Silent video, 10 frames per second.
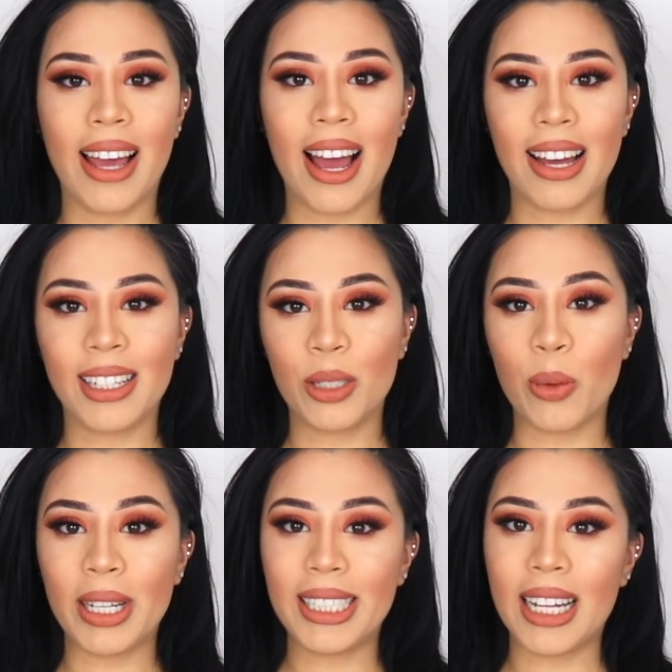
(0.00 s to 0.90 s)
Hey guys,
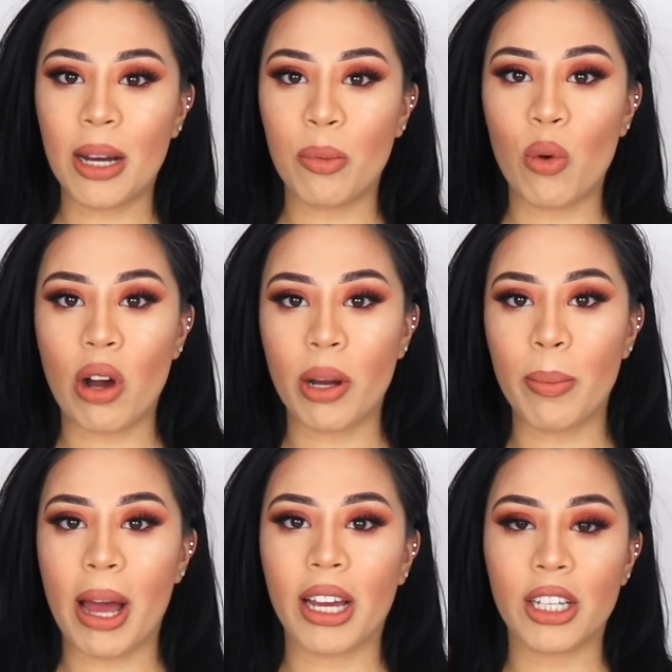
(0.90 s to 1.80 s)
what's up? Welcome
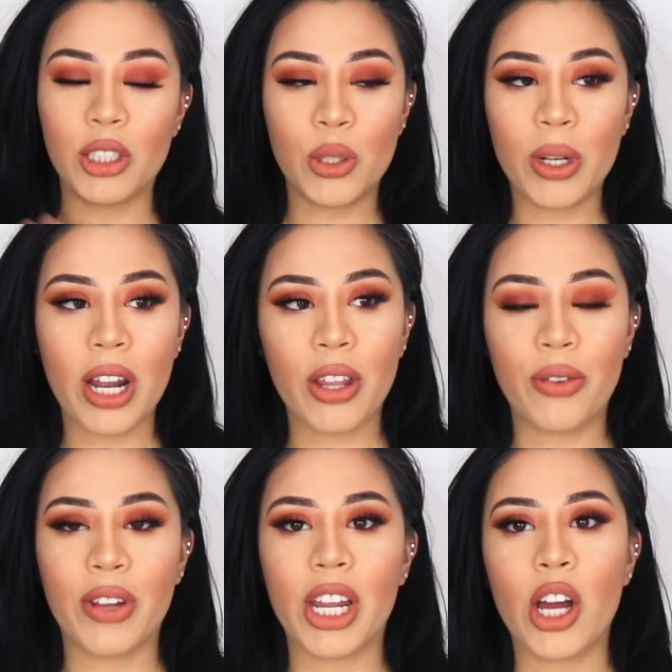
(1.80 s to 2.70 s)
back to
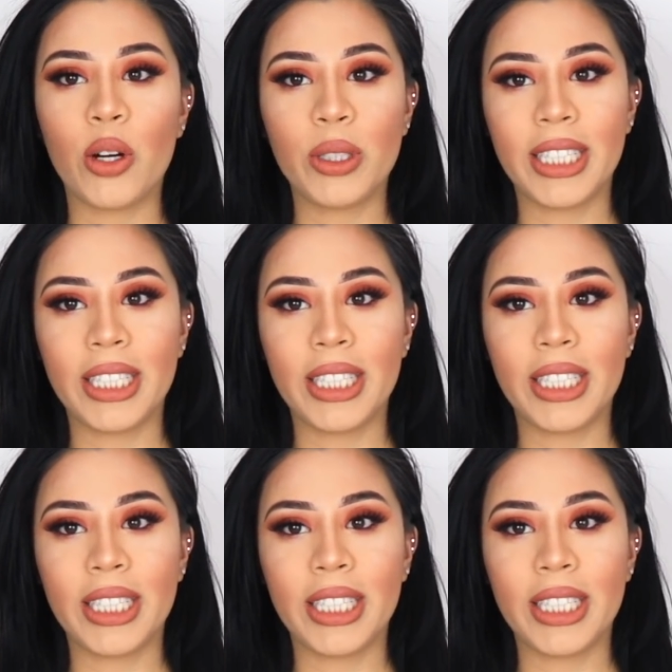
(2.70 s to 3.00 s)
another video.